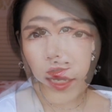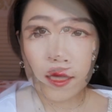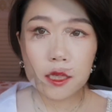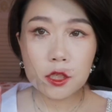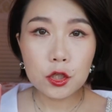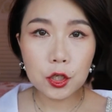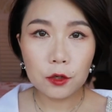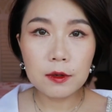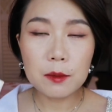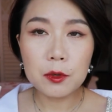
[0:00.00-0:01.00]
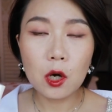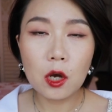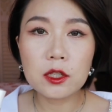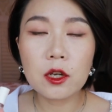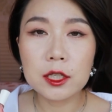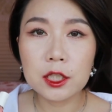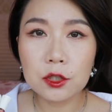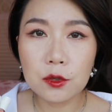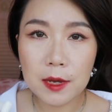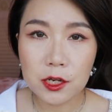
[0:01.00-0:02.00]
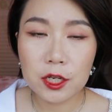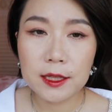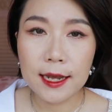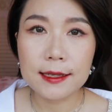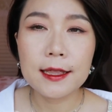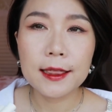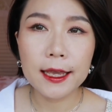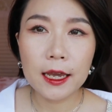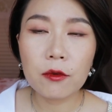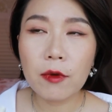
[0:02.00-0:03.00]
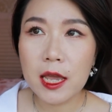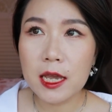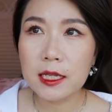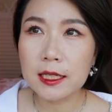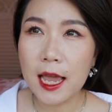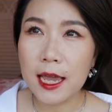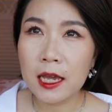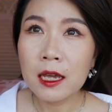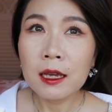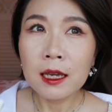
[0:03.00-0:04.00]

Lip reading: This new lip gloss, I need to mention that there is a